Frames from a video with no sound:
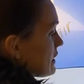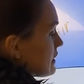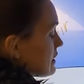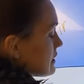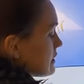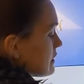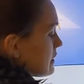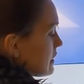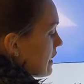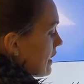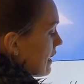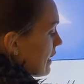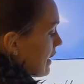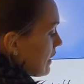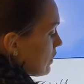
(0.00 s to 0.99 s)
is the
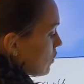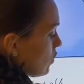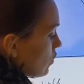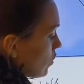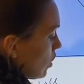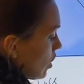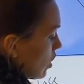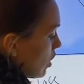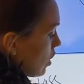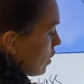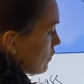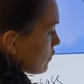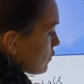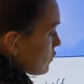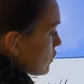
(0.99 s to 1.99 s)
angle
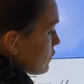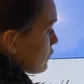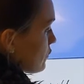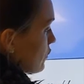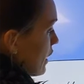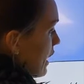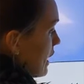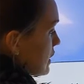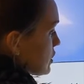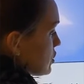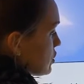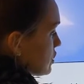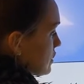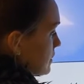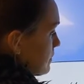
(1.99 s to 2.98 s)
of
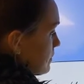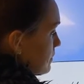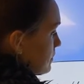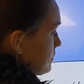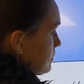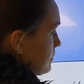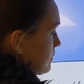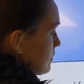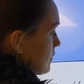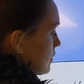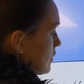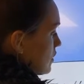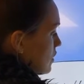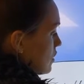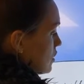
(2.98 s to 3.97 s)
refraction?
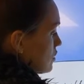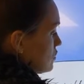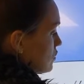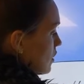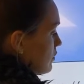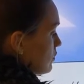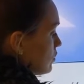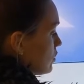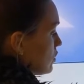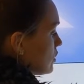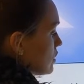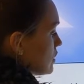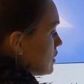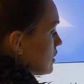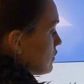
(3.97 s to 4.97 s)
So I'm
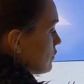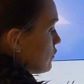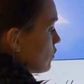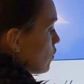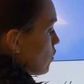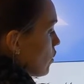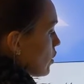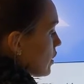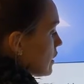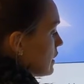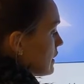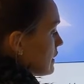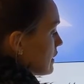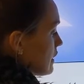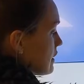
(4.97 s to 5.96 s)
looking
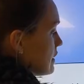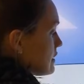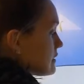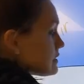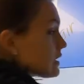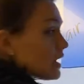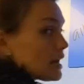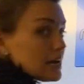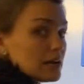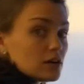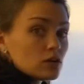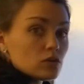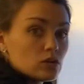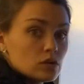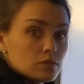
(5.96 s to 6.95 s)
for this
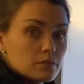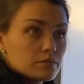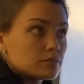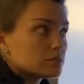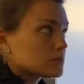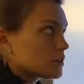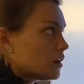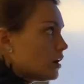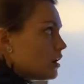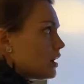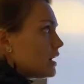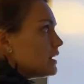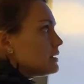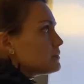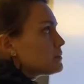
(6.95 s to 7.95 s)
angle, all
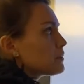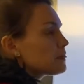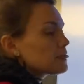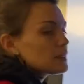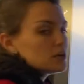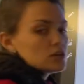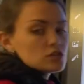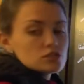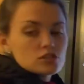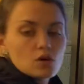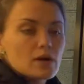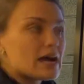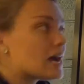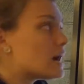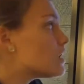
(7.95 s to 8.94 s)
right? So
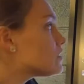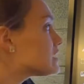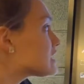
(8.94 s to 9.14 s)
how can